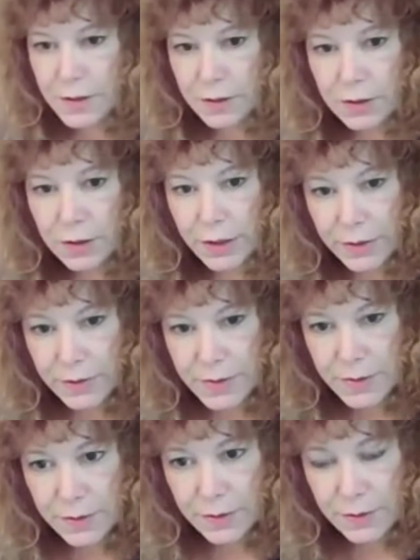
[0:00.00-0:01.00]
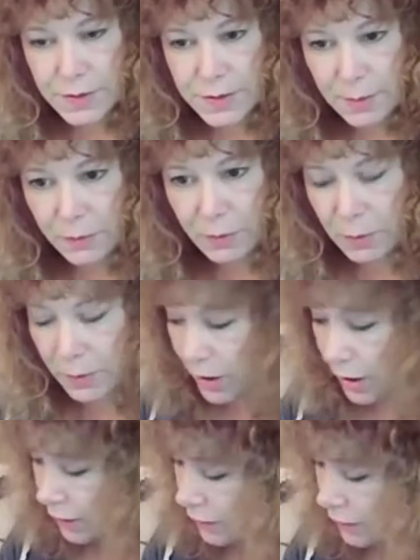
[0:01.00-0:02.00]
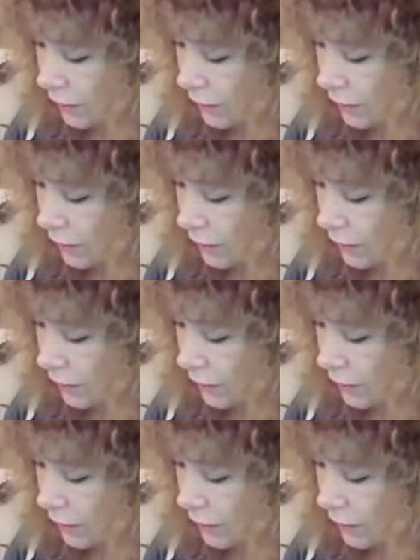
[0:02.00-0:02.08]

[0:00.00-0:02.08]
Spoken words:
it looked like some of them are not